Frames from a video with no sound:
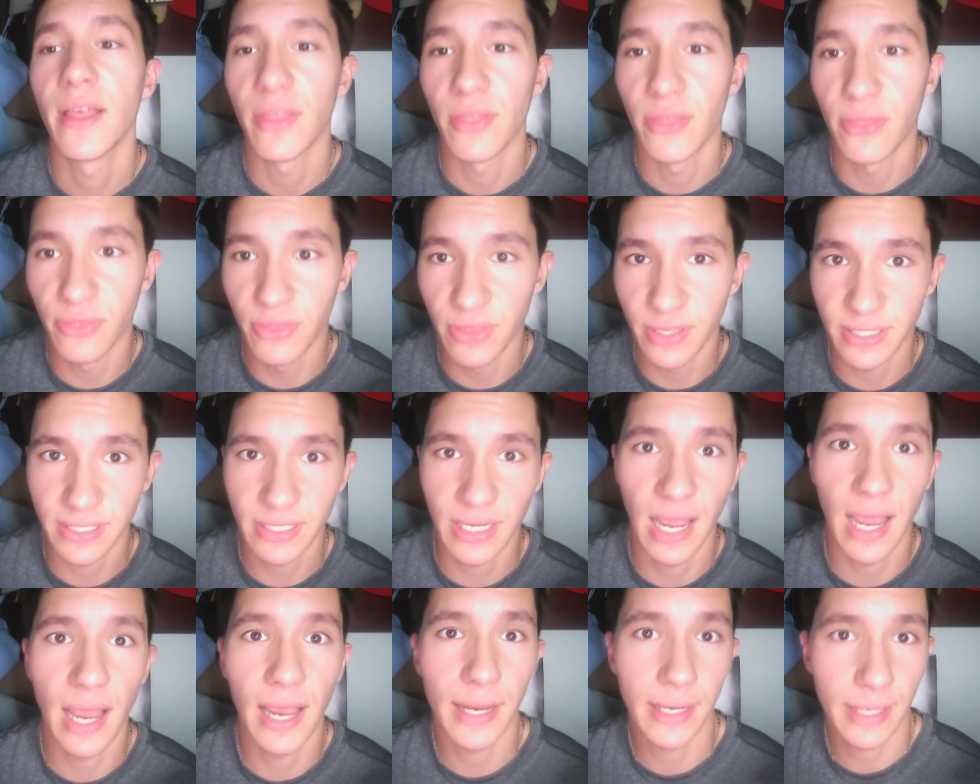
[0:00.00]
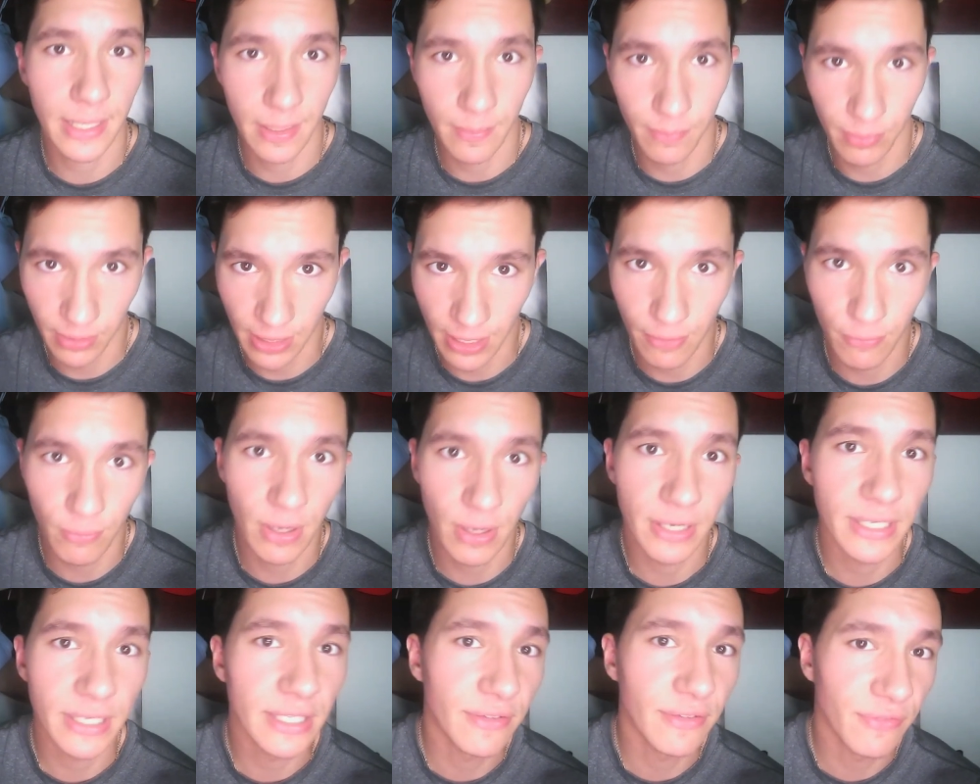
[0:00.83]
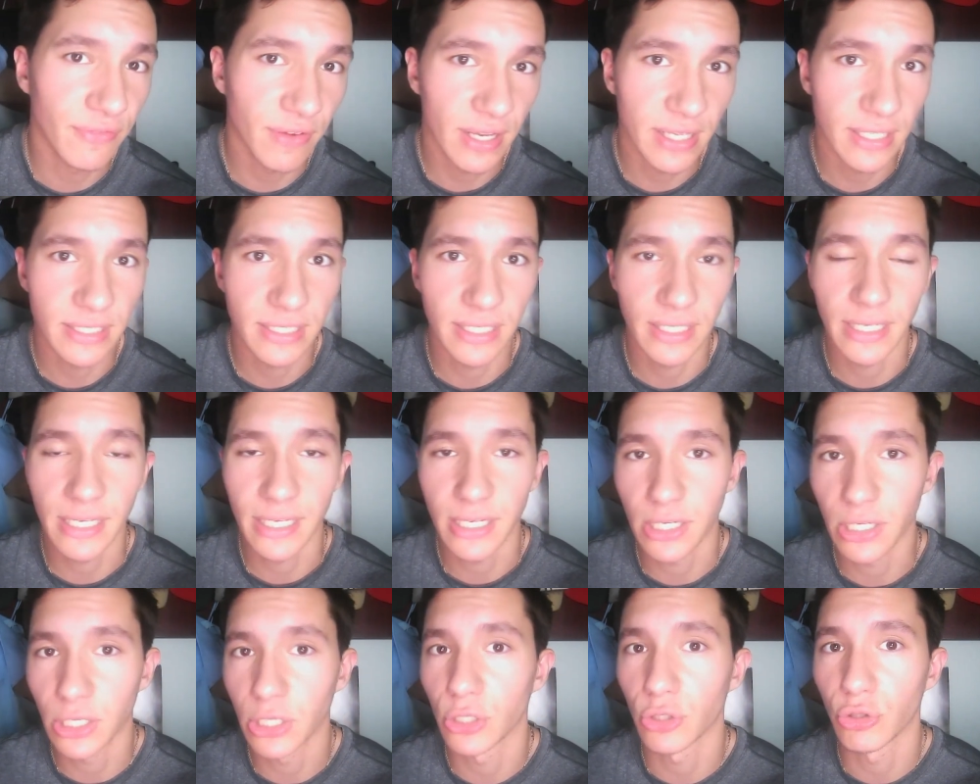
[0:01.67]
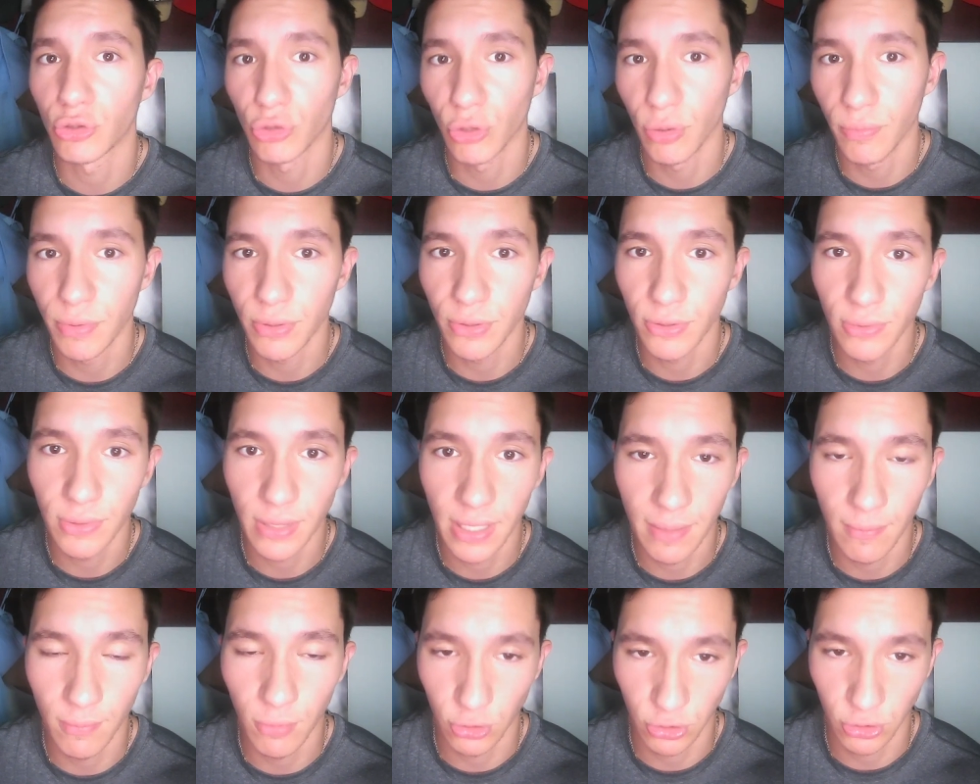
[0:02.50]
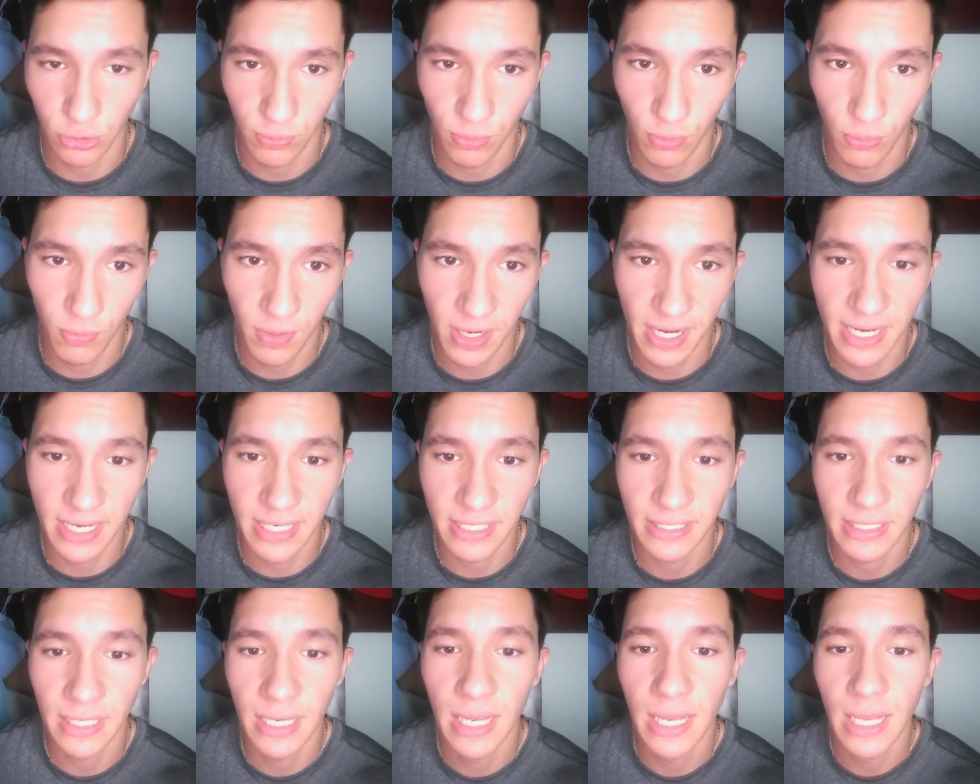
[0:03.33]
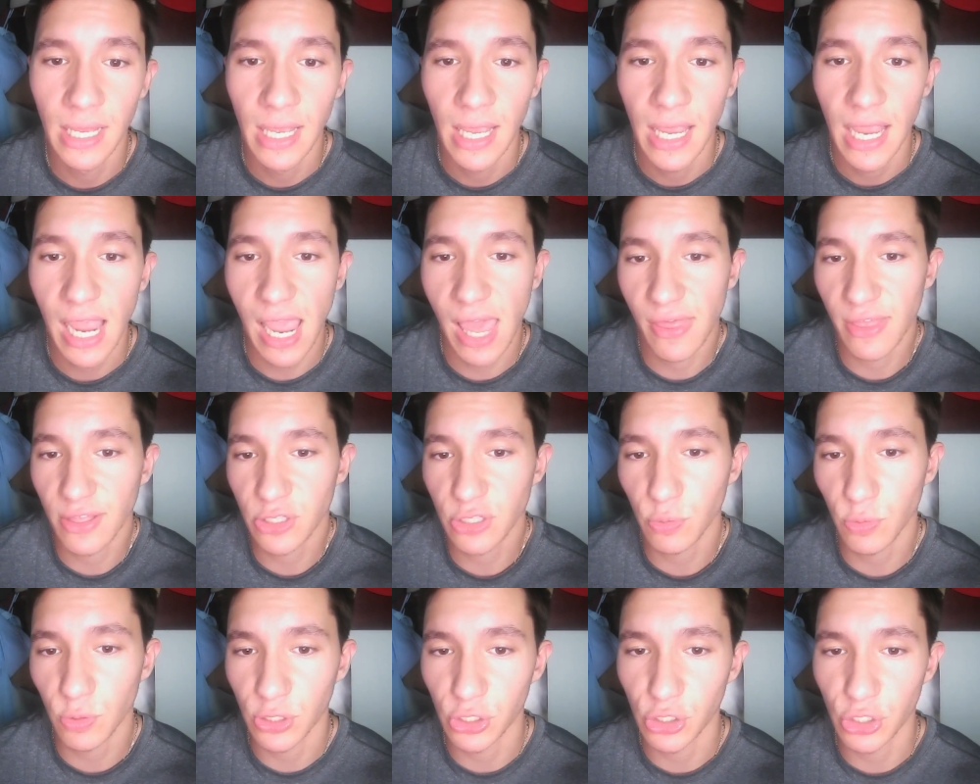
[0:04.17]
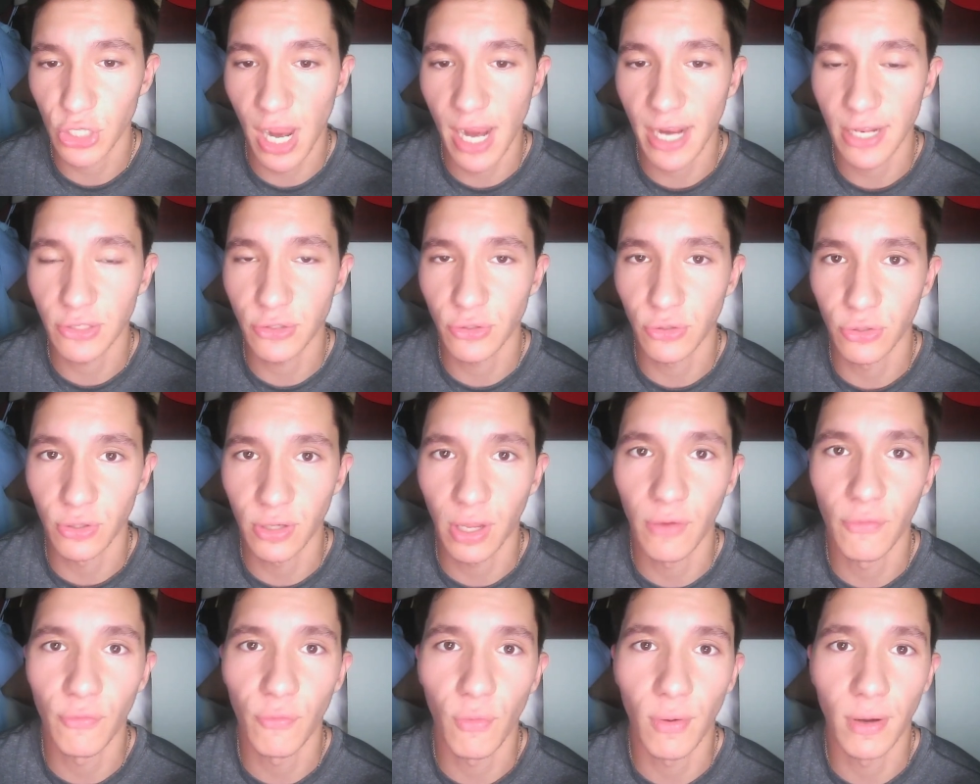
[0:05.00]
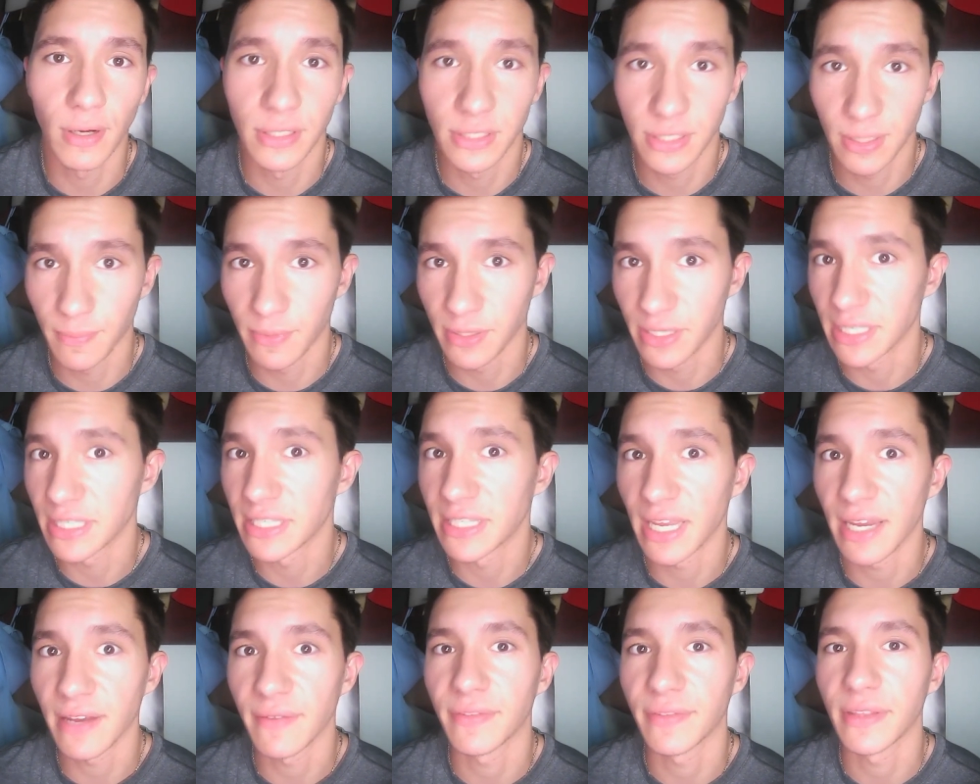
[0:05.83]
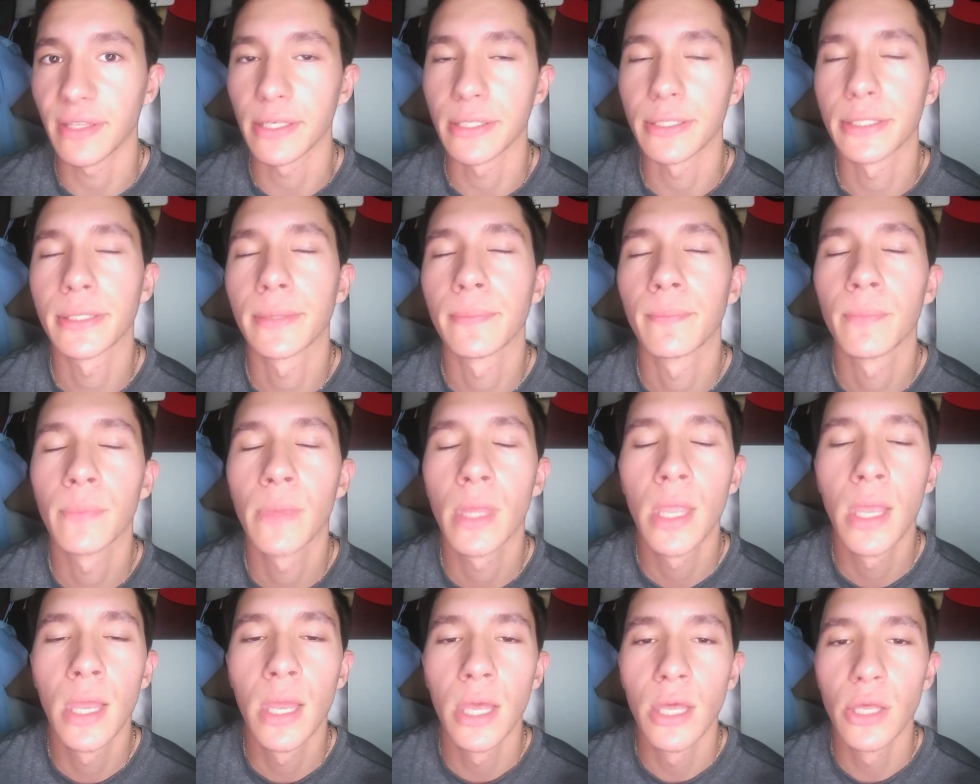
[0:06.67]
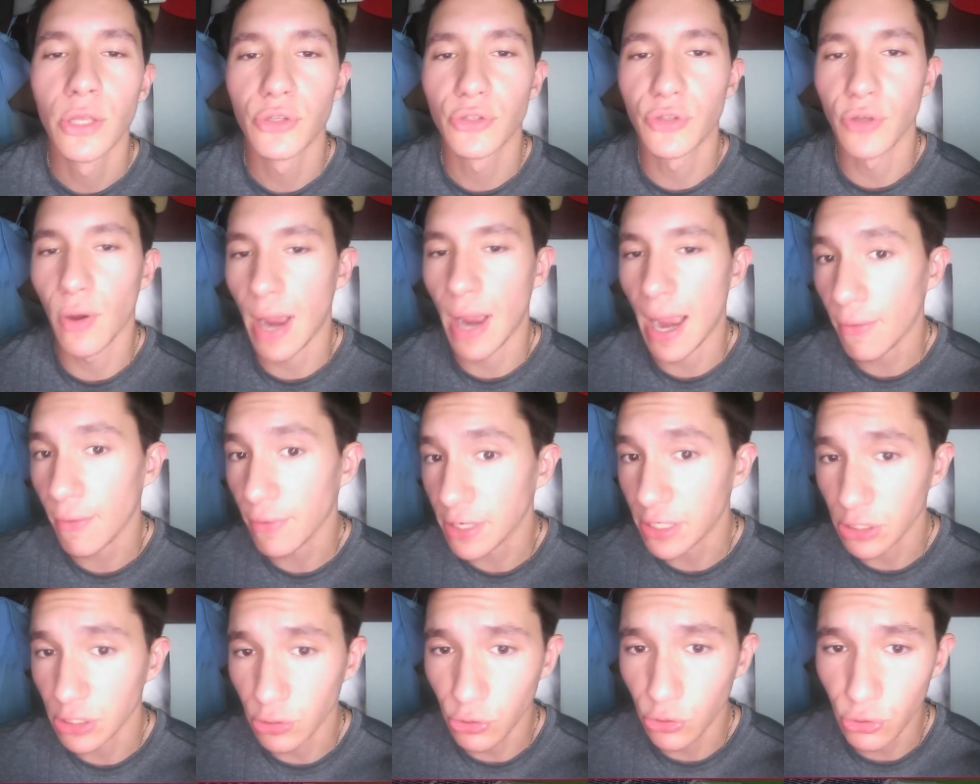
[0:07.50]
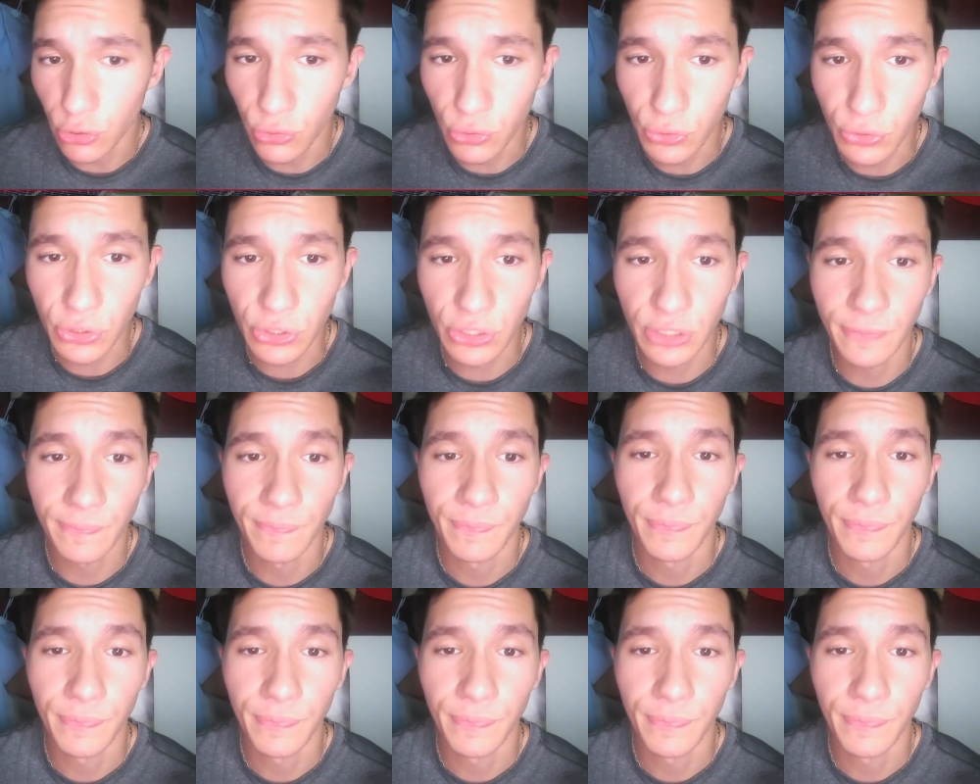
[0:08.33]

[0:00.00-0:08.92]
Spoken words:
this guy can play run defense and he can contribute in multiple ways. And that's what the Giants are looking for in some of these safeties. So how he could lose